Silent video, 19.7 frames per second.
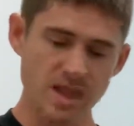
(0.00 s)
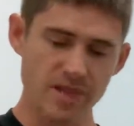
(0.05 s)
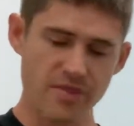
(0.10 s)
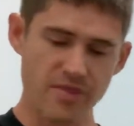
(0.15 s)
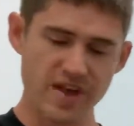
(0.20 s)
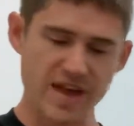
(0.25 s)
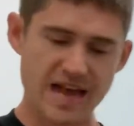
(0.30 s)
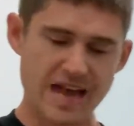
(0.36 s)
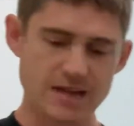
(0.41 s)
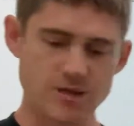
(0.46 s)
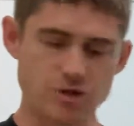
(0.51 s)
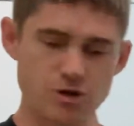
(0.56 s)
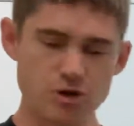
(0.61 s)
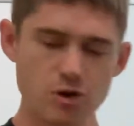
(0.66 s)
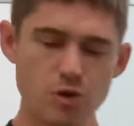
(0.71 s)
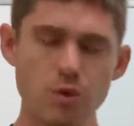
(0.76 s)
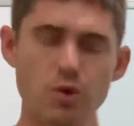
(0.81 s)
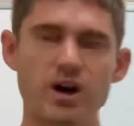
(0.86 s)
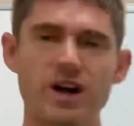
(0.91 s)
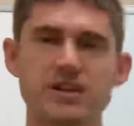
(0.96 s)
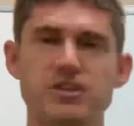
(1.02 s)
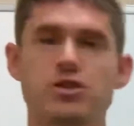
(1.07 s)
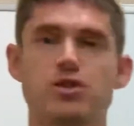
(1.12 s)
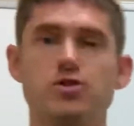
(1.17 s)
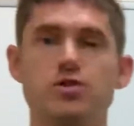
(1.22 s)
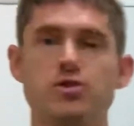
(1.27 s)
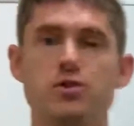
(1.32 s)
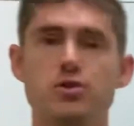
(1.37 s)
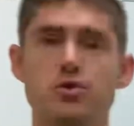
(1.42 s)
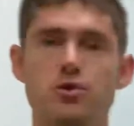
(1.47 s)
that you want
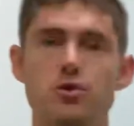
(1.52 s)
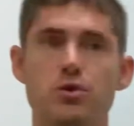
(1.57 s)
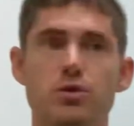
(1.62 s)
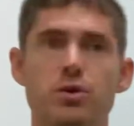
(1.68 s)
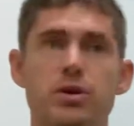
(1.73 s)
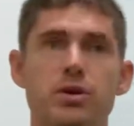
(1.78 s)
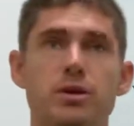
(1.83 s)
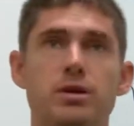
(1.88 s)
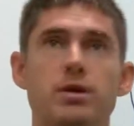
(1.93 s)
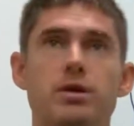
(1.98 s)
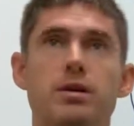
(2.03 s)
to